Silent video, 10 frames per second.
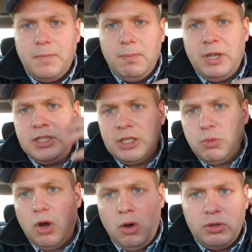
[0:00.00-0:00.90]
Because that's
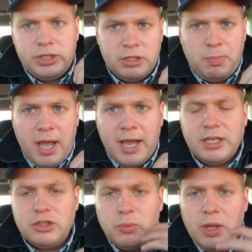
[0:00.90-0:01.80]
what holds us back
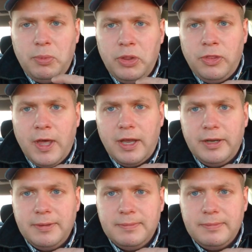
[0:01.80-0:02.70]
is the way we think.